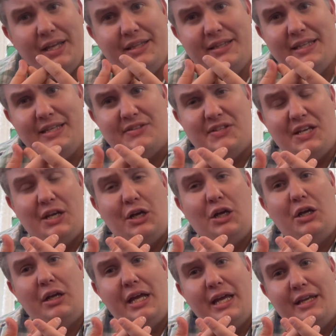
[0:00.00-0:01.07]

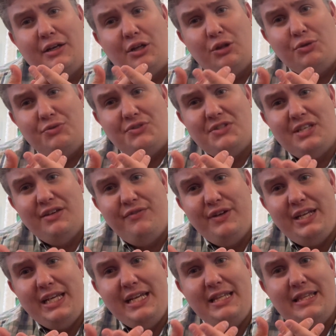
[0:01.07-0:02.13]

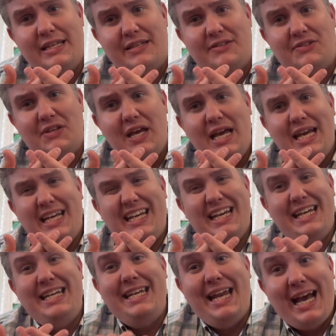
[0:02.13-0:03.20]
inclusivity, this
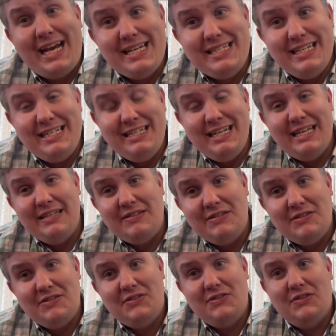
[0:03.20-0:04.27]

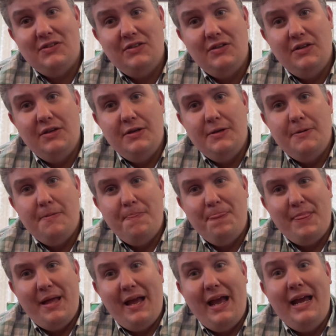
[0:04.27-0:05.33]
connectedness.
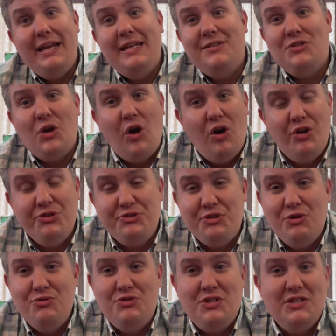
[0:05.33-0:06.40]
And it's
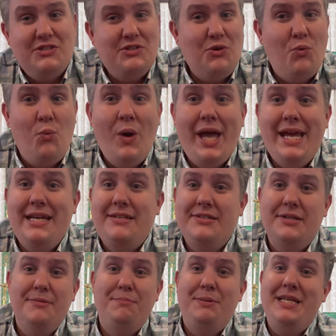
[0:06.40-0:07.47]
also just a way
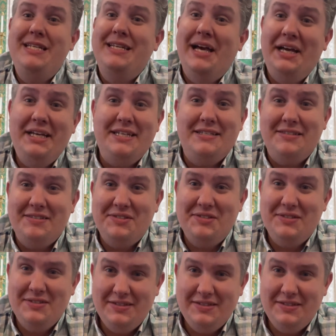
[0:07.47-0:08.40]
to be nice.